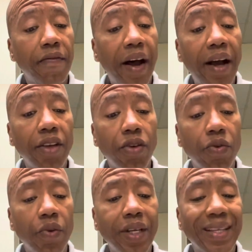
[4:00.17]

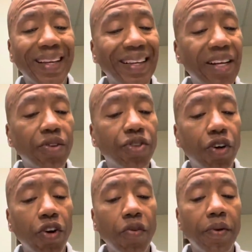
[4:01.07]
value is a legal
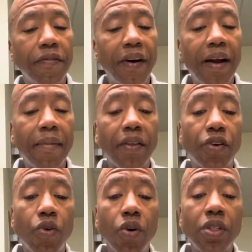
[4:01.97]
term defined by the
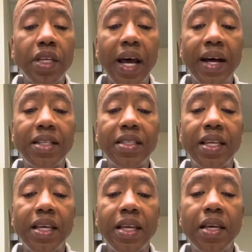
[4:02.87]
courts as
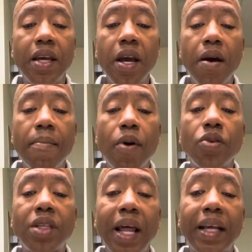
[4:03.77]
the
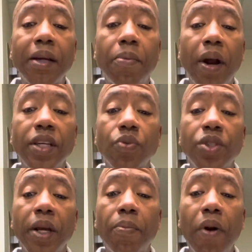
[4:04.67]
most likely price
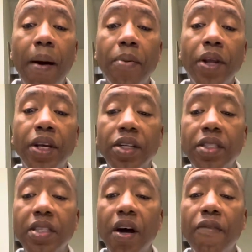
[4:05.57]
which a property could
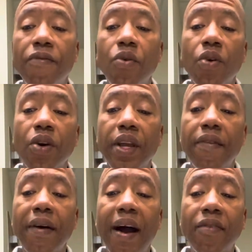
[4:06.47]
sell for
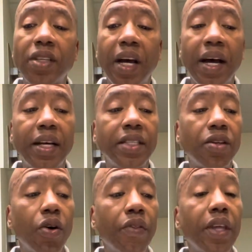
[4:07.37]
if advertised
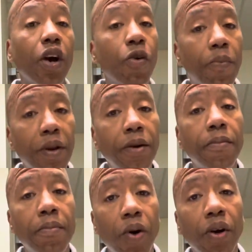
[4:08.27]
on the
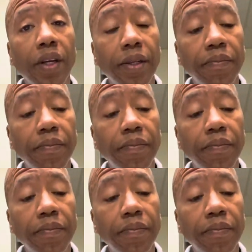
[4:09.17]
open market.